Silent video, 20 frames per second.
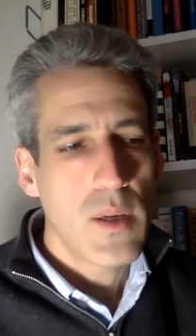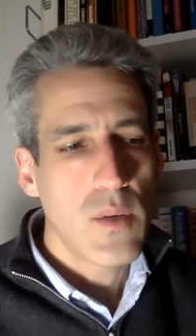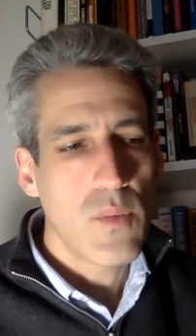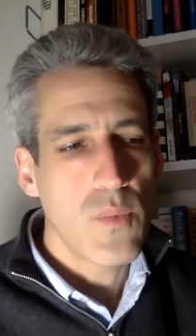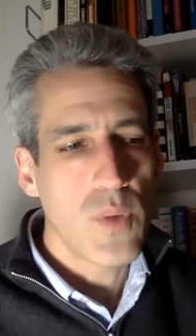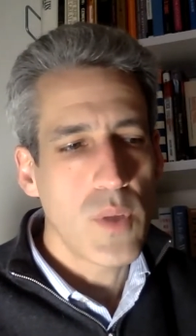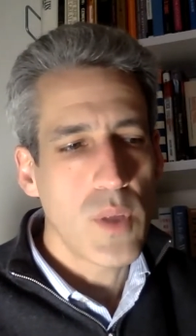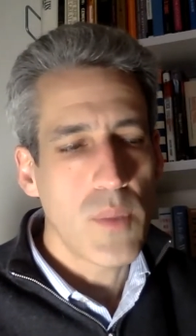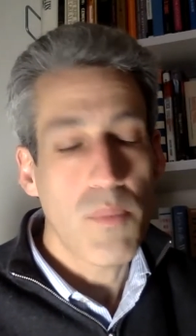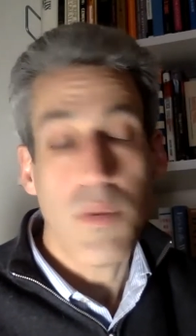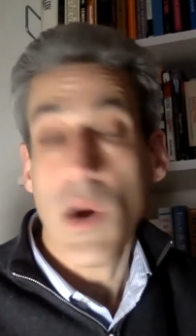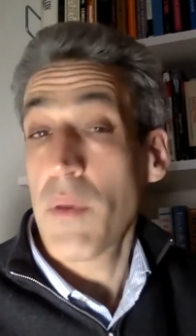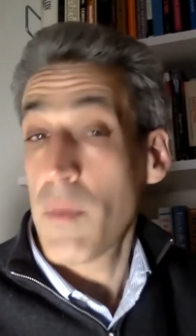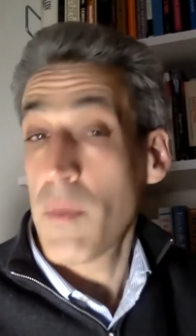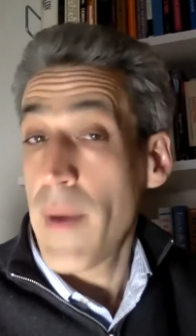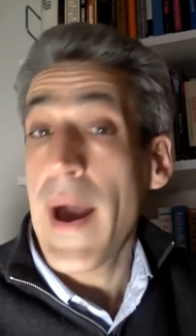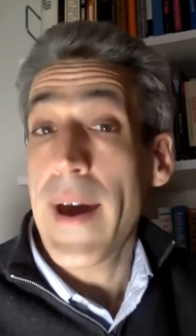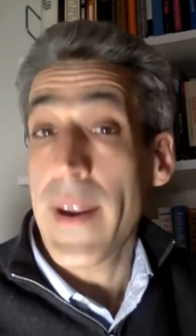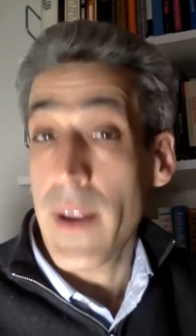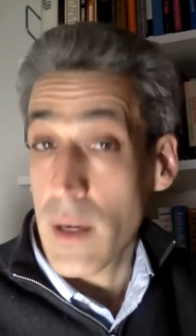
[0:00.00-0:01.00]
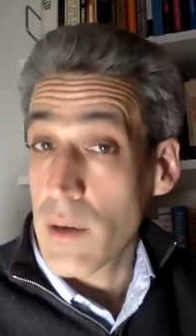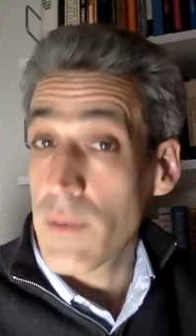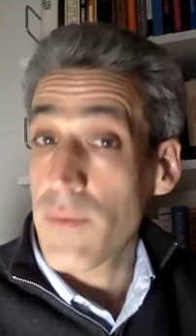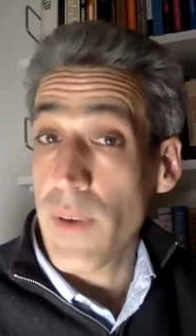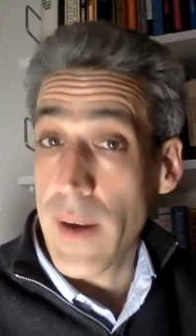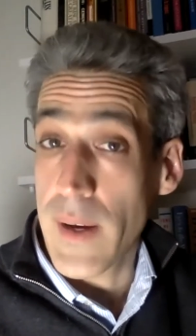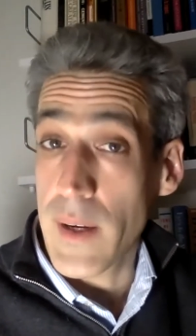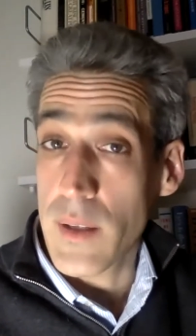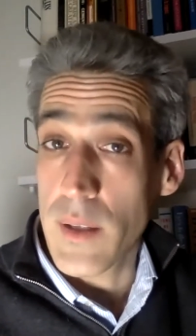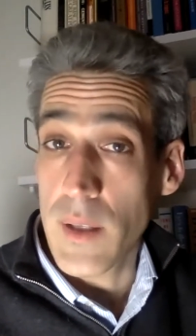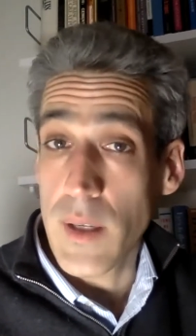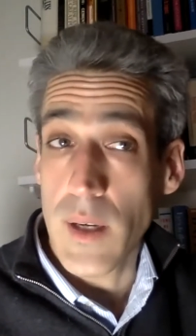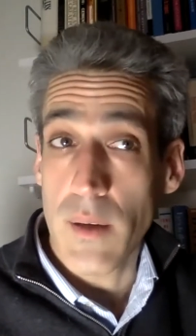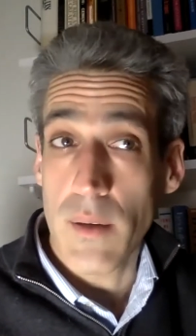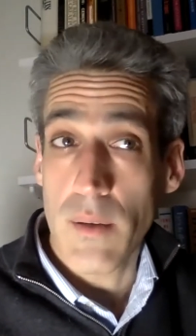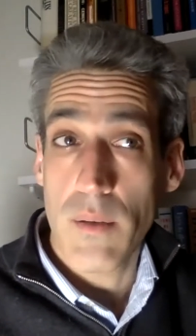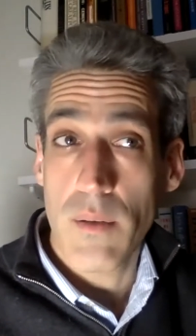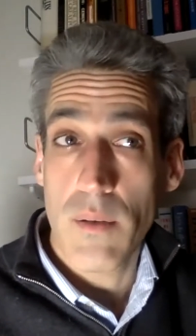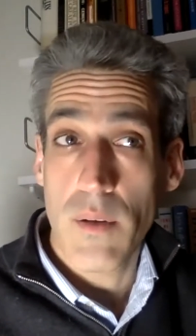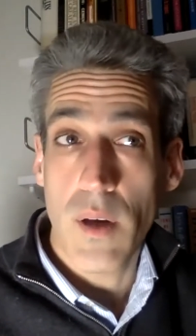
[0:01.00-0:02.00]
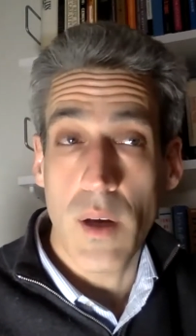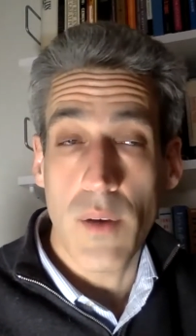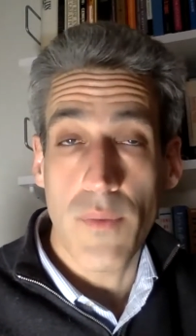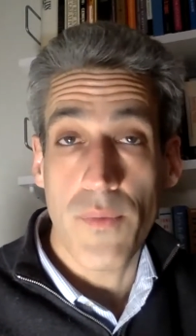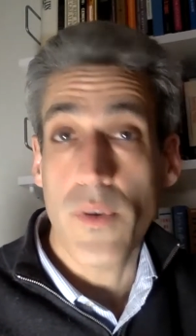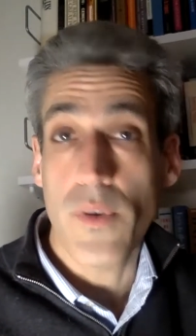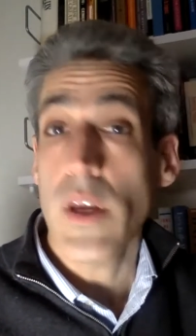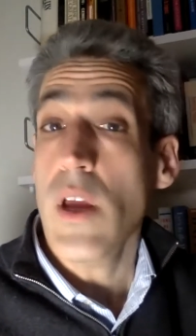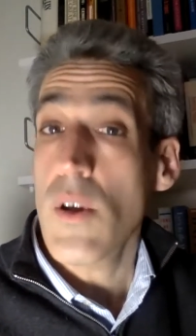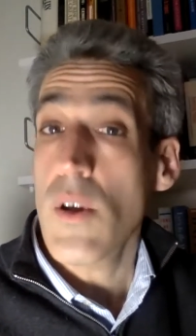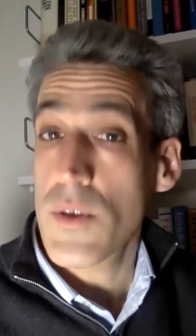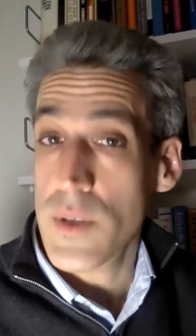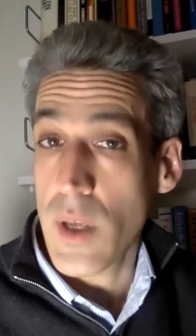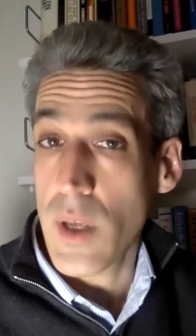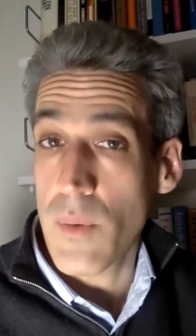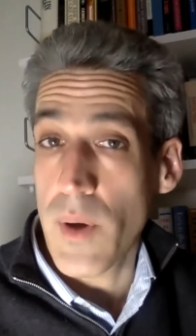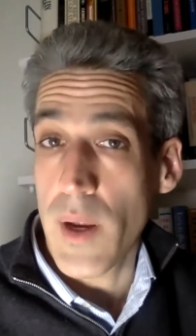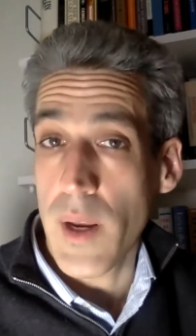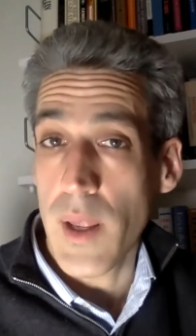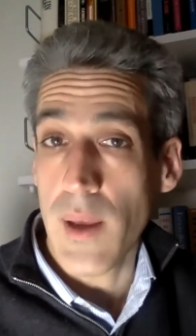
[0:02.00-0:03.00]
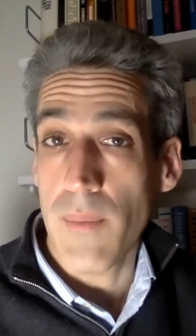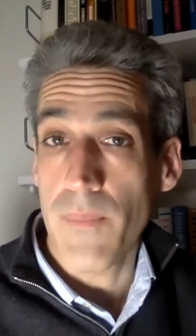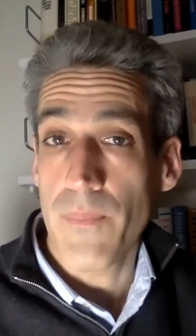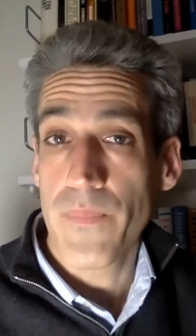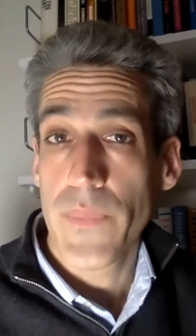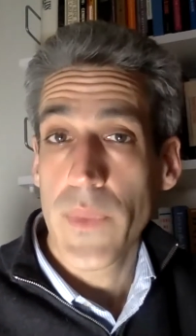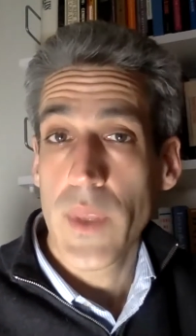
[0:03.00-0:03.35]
really problematic, frankly, for years already.